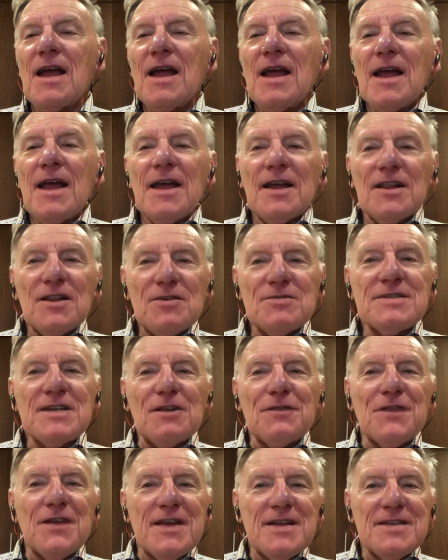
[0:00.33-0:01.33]
Hello,
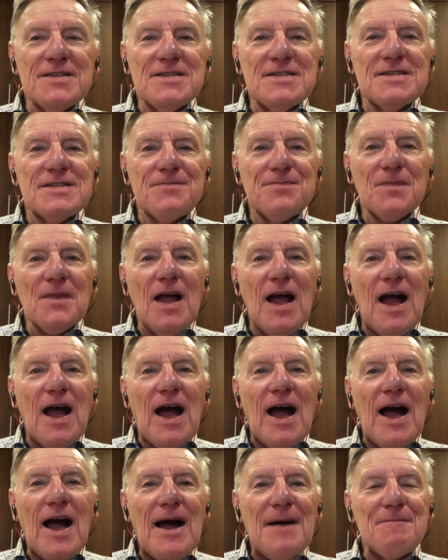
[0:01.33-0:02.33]
Delphians.
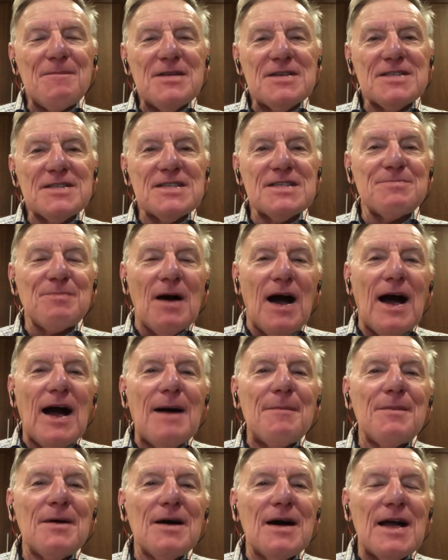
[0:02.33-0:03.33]
This is
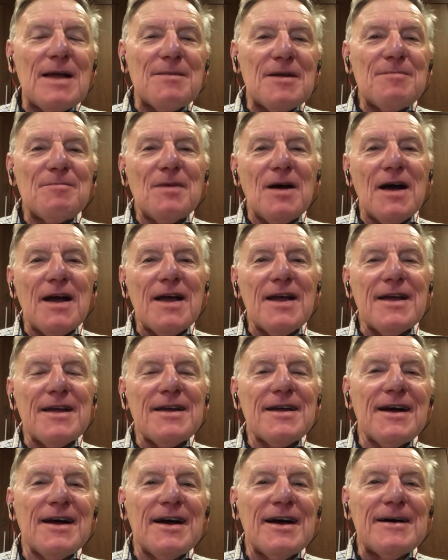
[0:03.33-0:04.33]
Bob. I'm in
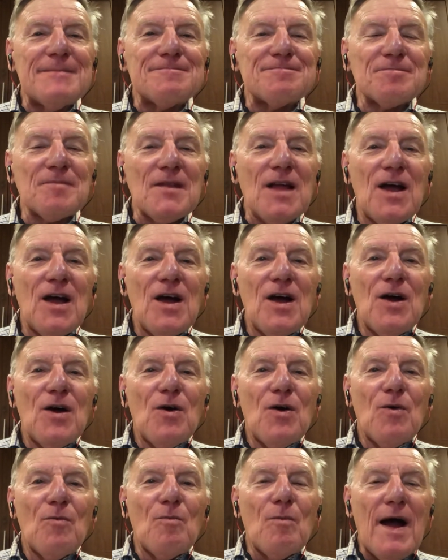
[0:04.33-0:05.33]
my
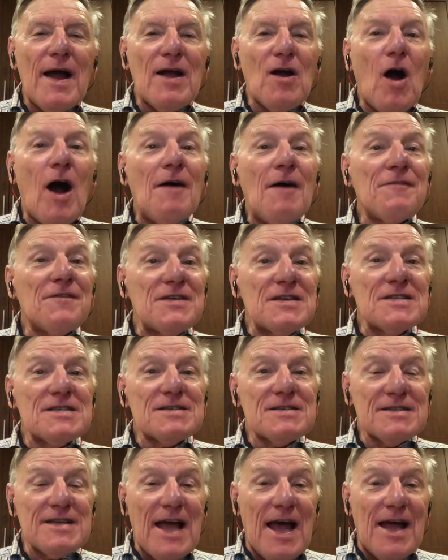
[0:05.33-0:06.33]

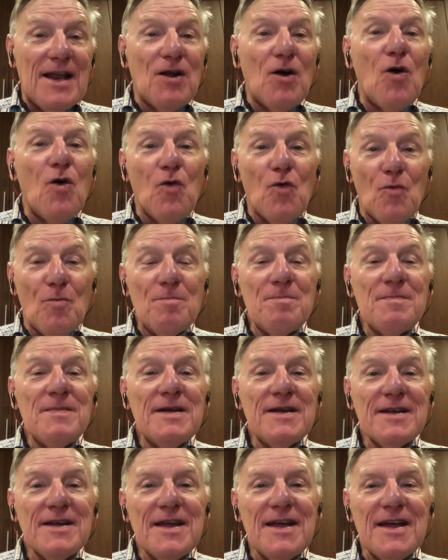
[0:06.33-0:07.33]
office at home,
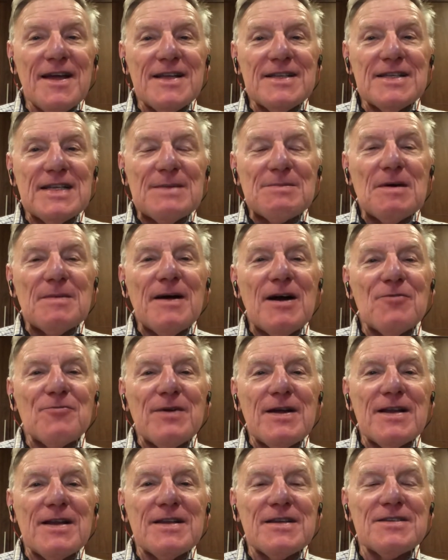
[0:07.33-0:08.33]
and I'm about
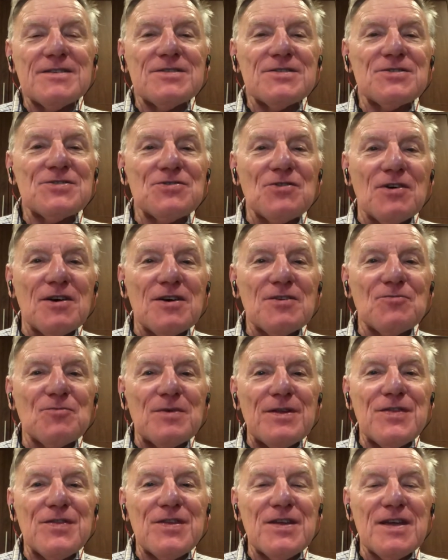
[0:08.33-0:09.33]
ready to start
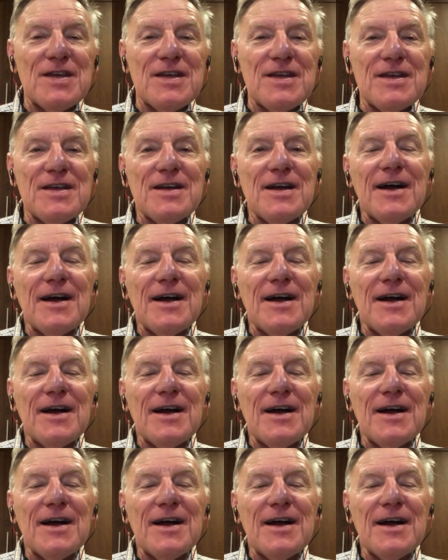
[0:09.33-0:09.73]
with the.